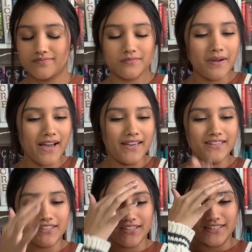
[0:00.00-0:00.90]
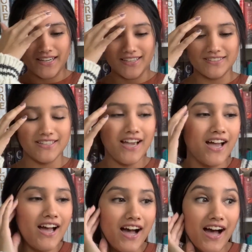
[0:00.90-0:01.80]
my goodness,
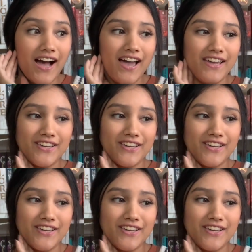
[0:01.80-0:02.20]
I